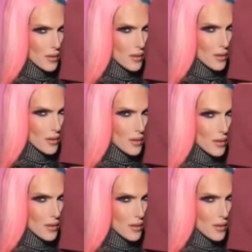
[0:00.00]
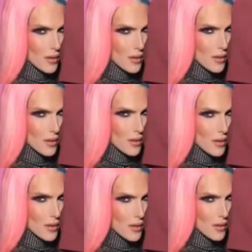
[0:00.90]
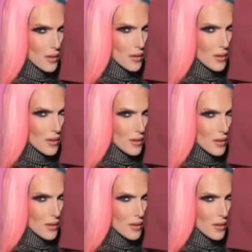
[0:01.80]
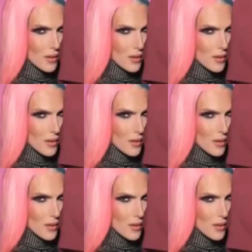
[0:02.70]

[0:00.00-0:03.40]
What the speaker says: (silent)